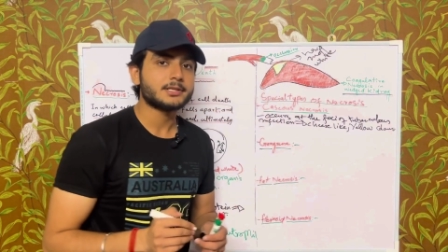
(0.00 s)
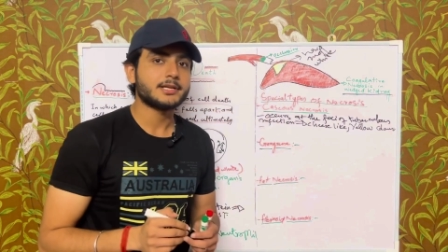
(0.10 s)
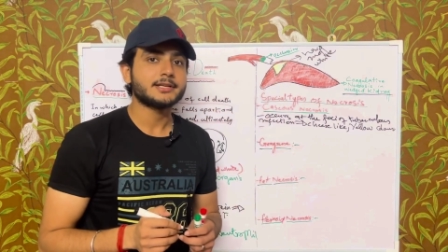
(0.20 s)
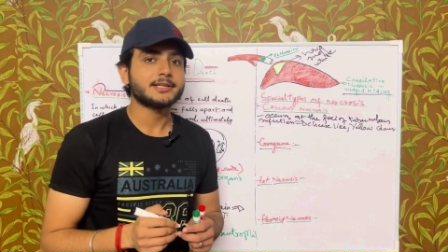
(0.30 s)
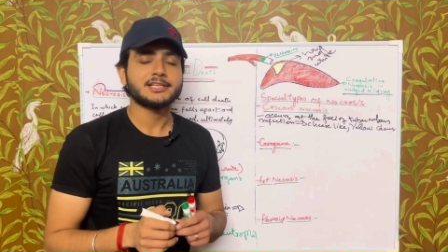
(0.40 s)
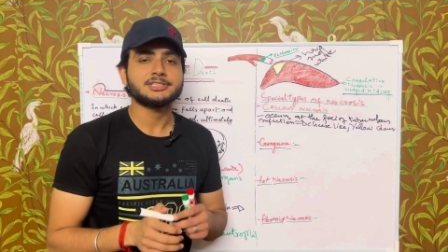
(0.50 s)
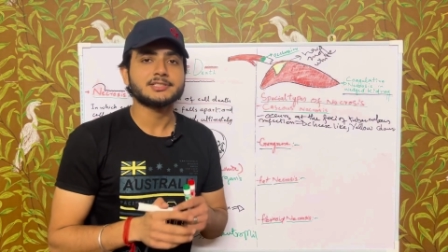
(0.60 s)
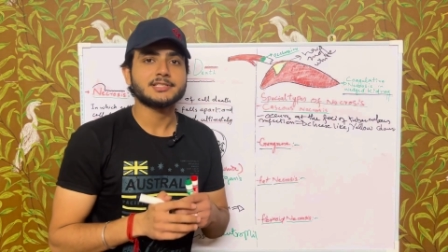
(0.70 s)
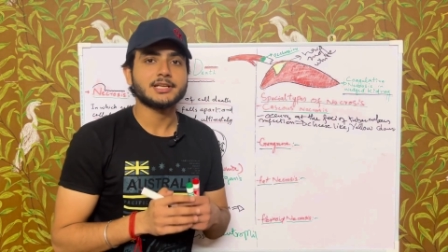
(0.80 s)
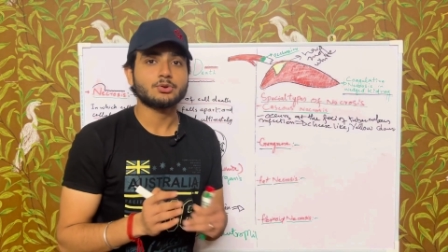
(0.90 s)
that
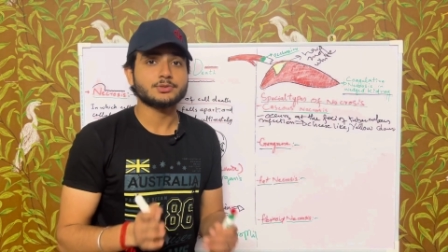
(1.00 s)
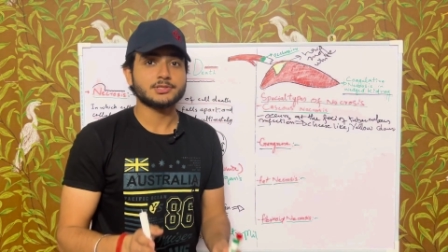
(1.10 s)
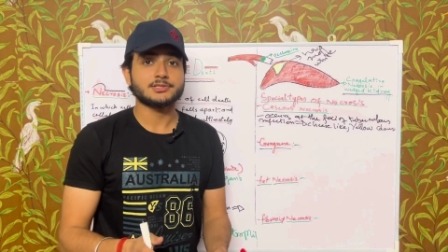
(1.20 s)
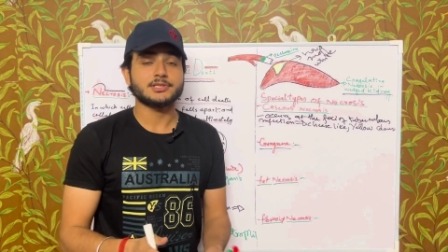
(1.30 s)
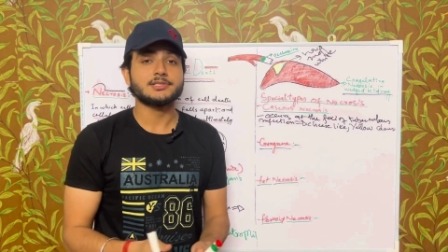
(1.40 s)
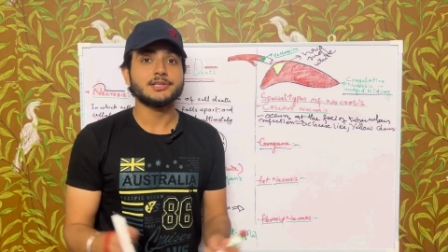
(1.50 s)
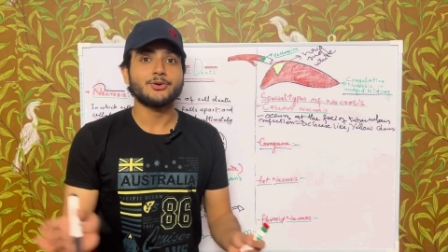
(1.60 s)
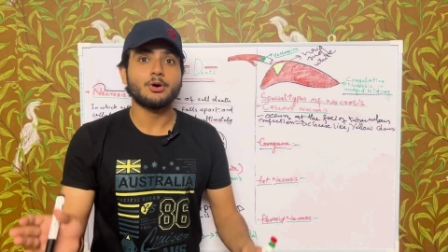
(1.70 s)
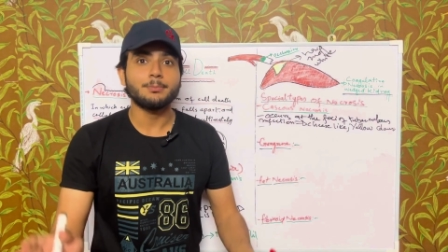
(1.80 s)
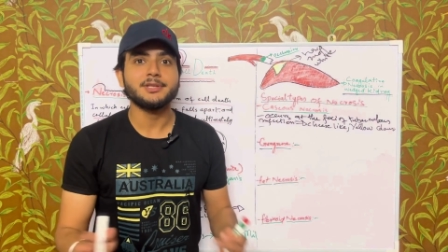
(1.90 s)
caseous necrosis is the
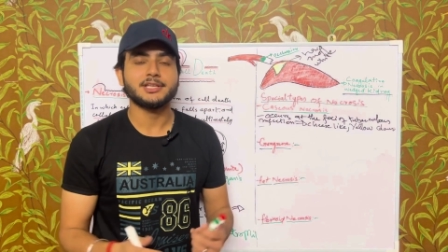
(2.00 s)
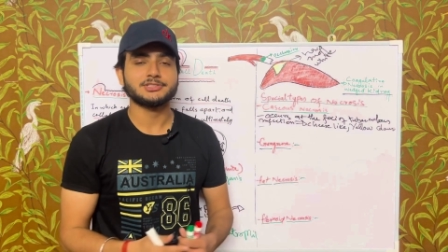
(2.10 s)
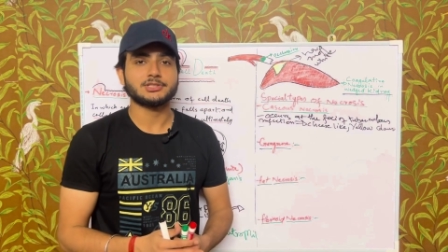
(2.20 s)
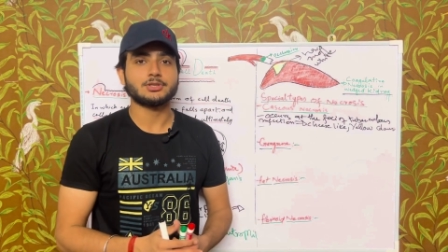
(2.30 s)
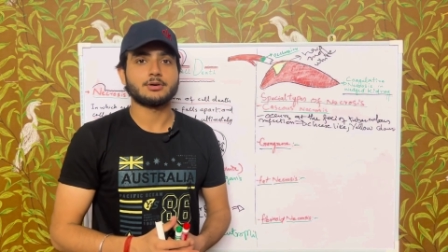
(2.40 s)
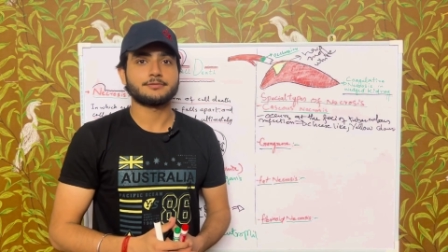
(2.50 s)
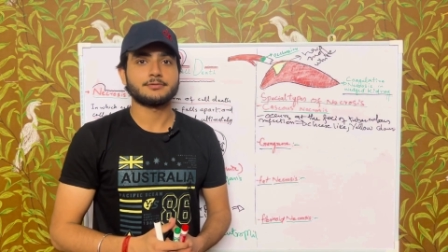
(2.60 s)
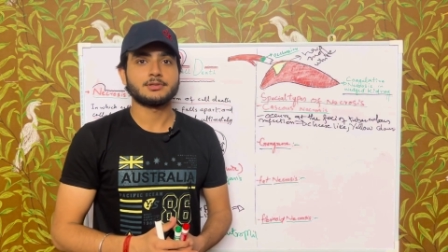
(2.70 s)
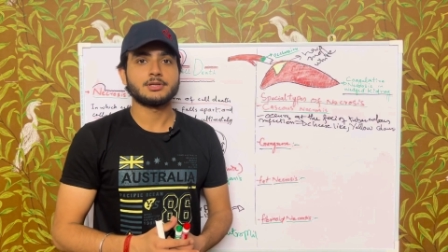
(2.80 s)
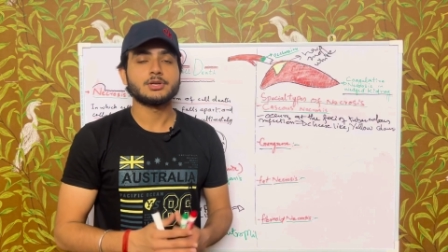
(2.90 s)
combination of
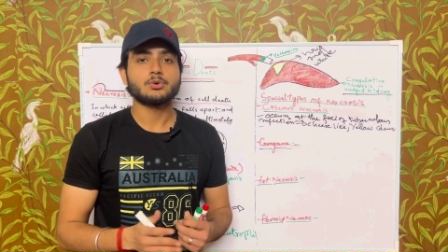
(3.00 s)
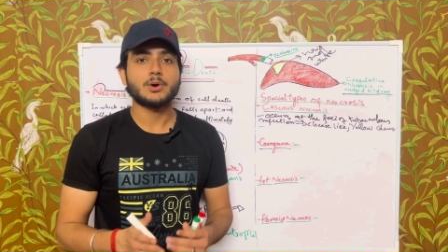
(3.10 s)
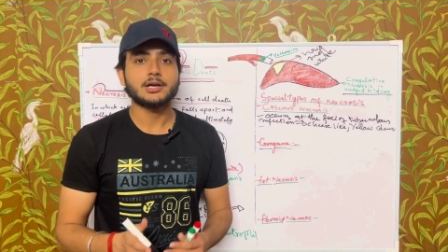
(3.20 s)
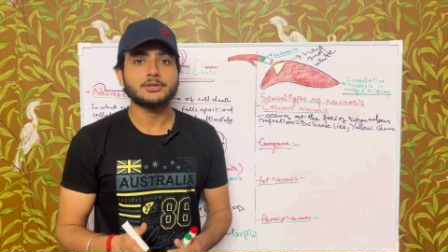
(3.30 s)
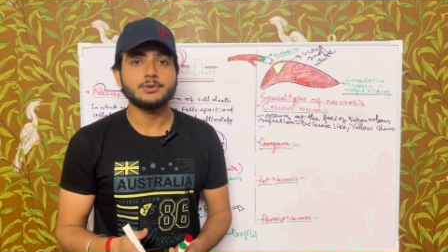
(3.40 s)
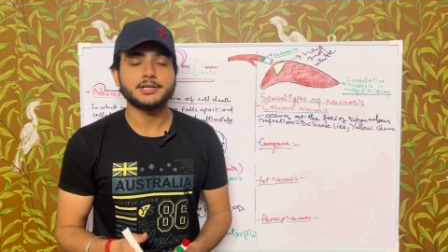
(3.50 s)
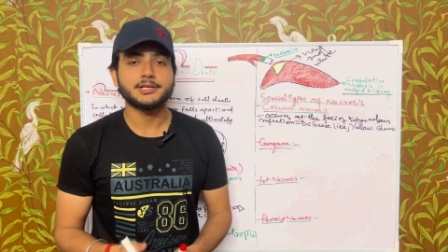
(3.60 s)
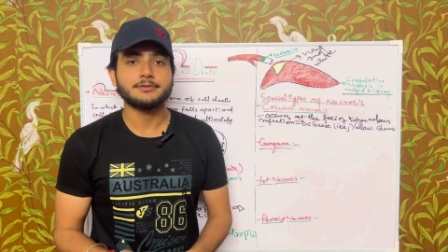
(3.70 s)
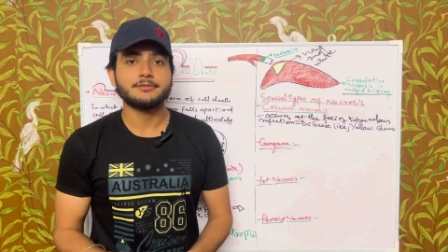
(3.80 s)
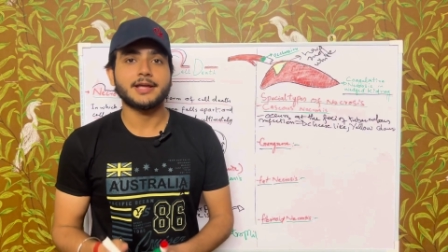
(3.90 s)

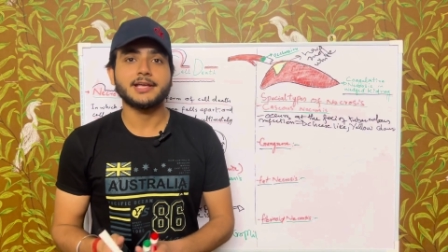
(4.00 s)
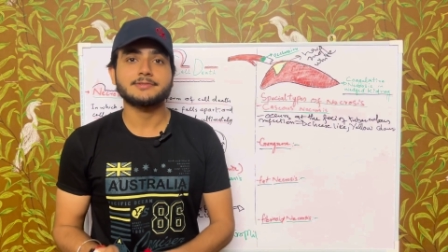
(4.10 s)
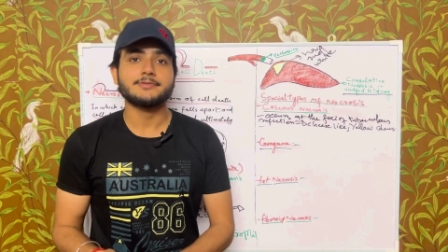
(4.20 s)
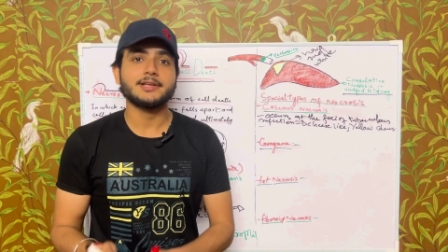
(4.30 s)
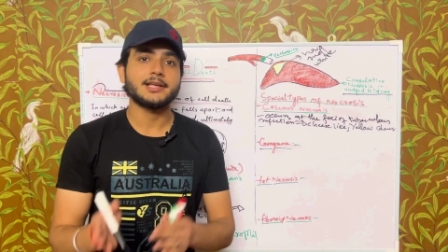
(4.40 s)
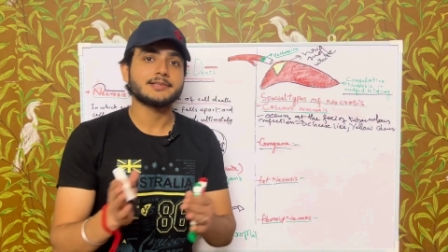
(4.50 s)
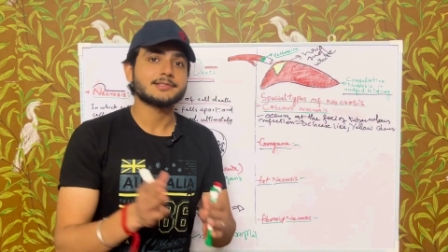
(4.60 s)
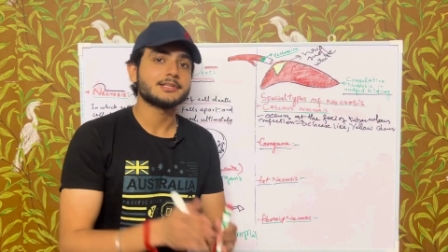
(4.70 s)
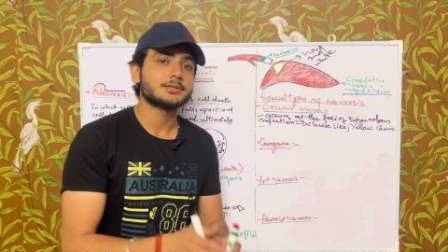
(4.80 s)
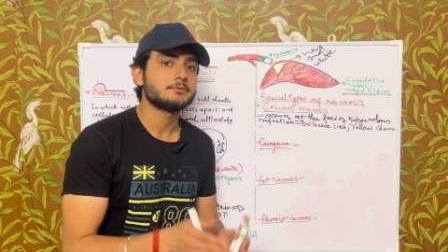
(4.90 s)
coagulative as well as
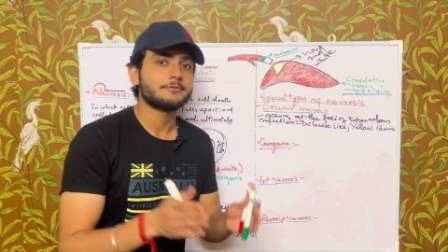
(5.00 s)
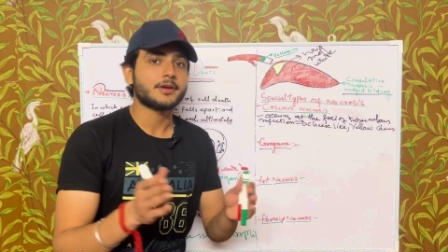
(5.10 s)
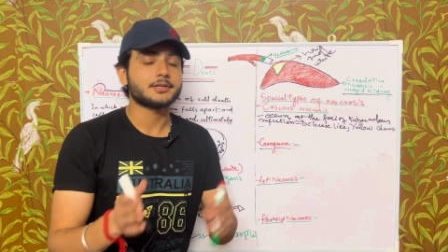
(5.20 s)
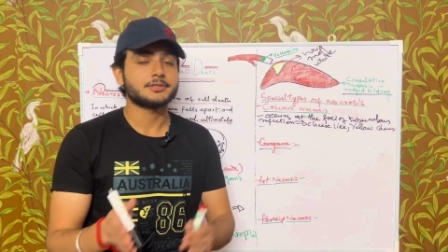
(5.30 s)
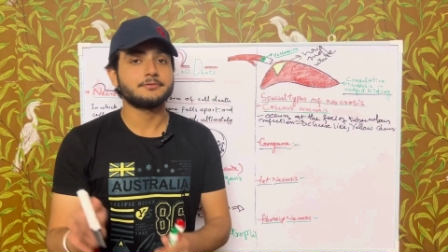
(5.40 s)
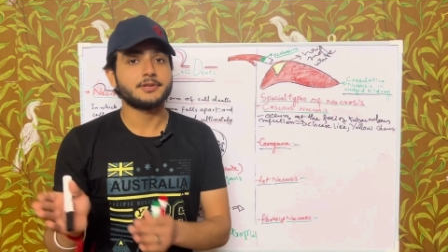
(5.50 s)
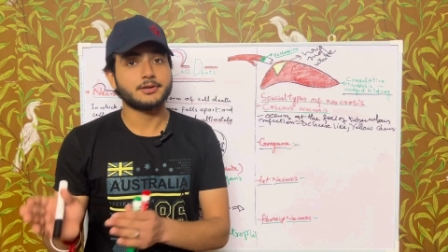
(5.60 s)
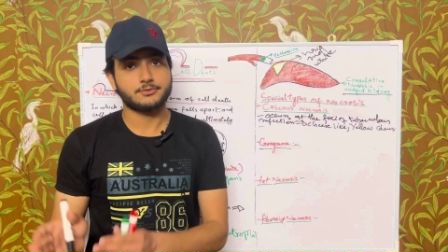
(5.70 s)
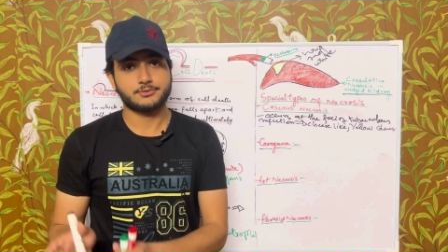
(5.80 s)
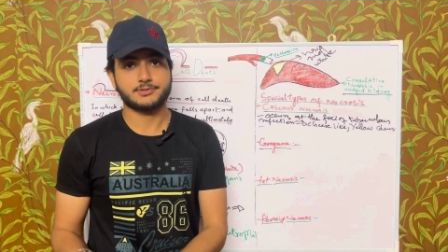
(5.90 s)
liquefactive
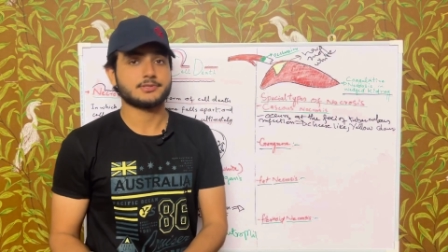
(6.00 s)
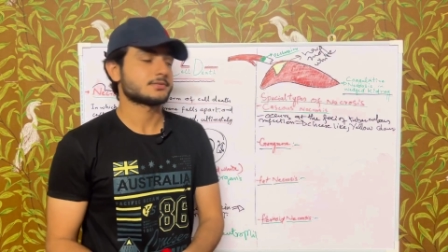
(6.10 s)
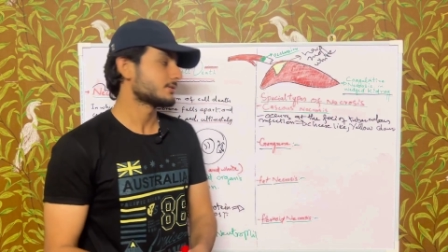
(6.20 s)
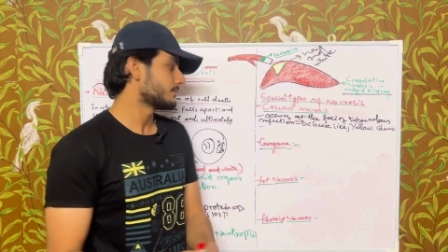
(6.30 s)
necrosis.